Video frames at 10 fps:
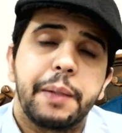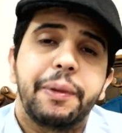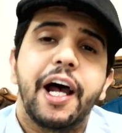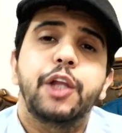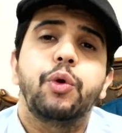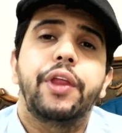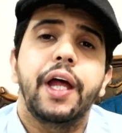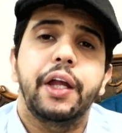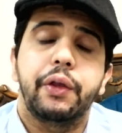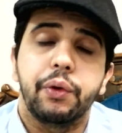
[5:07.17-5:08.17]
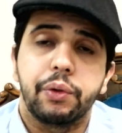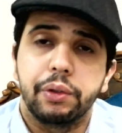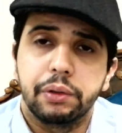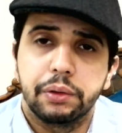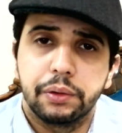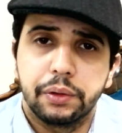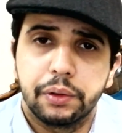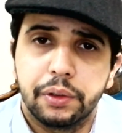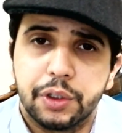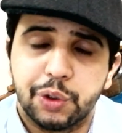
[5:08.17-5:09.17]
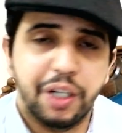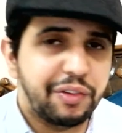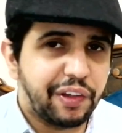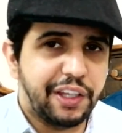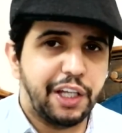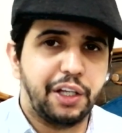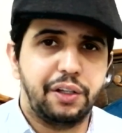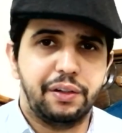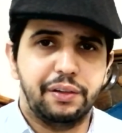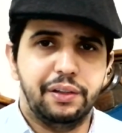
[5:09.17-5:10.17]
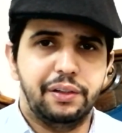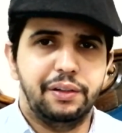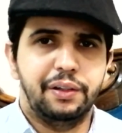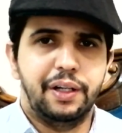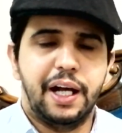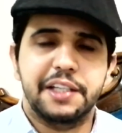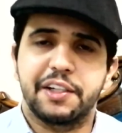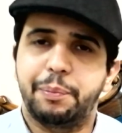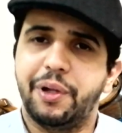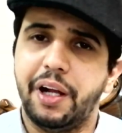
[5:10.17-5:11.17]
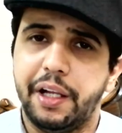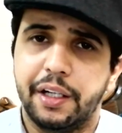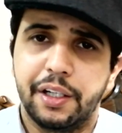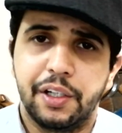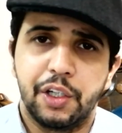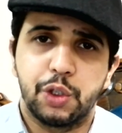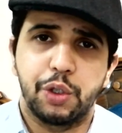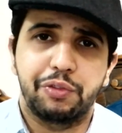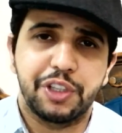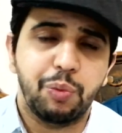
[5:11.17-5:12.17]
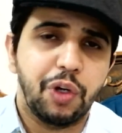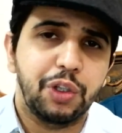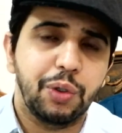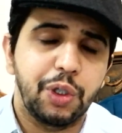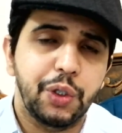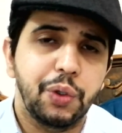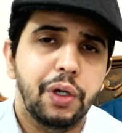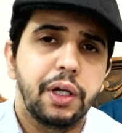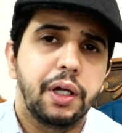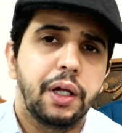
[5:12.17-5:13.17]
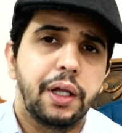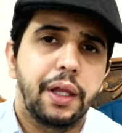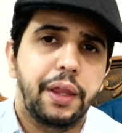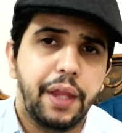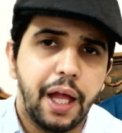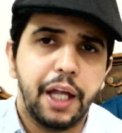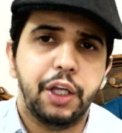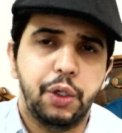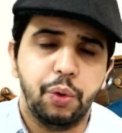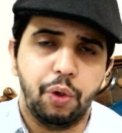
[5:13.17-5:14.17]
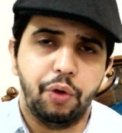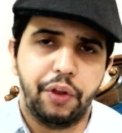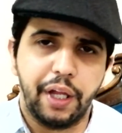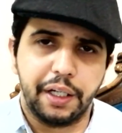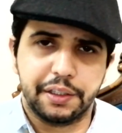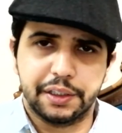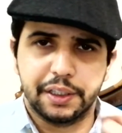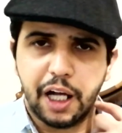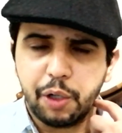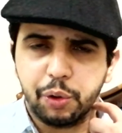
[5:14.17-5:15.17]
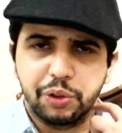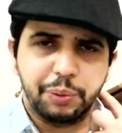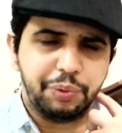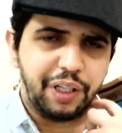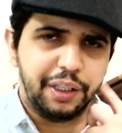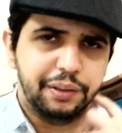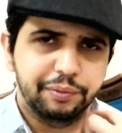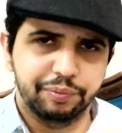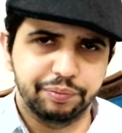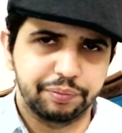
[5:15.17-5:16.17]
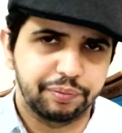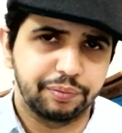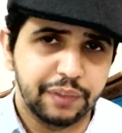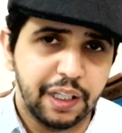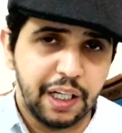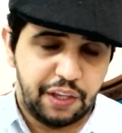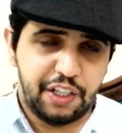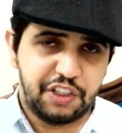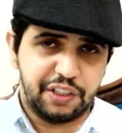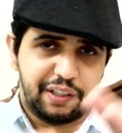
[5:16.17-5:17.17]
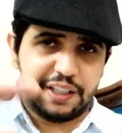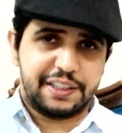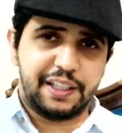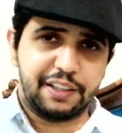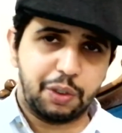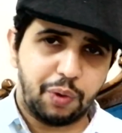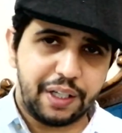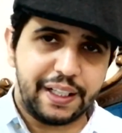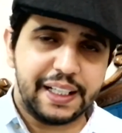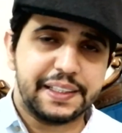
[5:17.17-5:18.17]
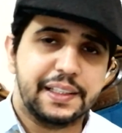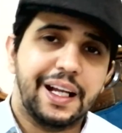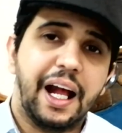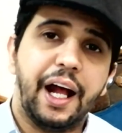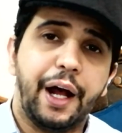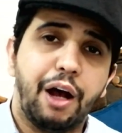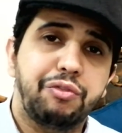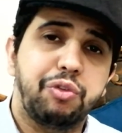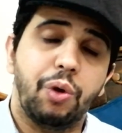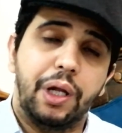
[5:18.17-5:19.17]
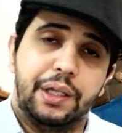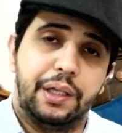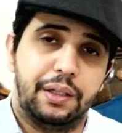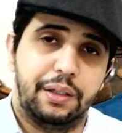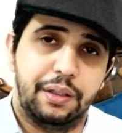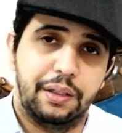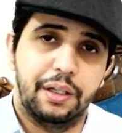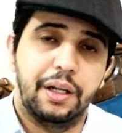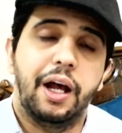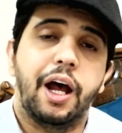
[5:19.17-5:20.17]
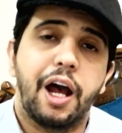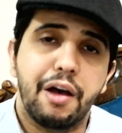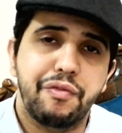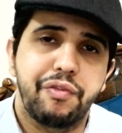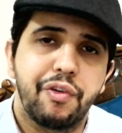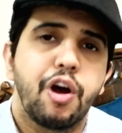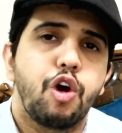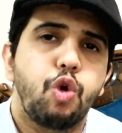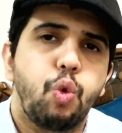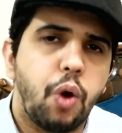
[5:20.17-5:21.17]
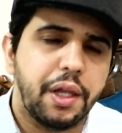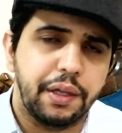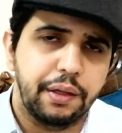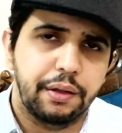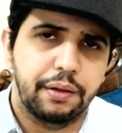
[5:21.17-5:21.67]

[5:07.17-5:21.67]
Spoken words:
reply to thank you. So everything has a reply. So if someone told you thank you or thanks, how you will reply? The general standard one is afwan. Afwan.